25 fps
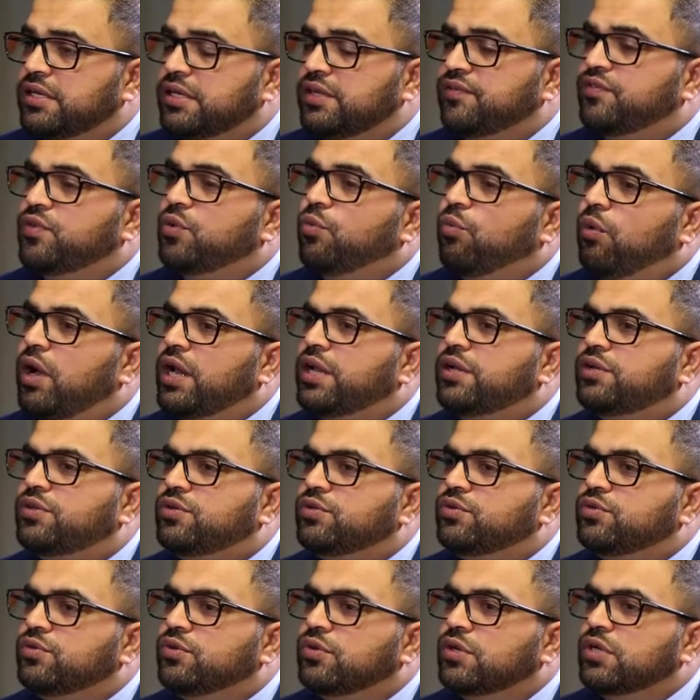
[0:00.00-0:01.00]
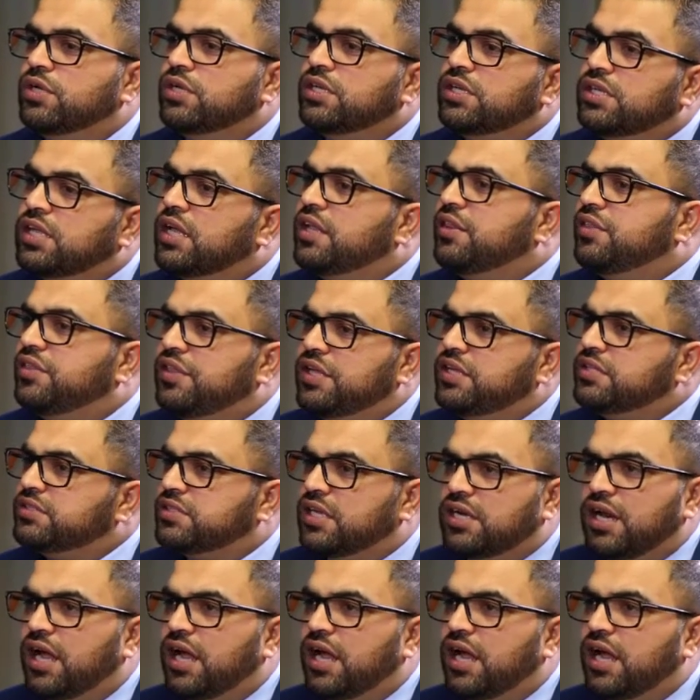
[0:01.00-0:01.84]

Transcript: if you want to turn things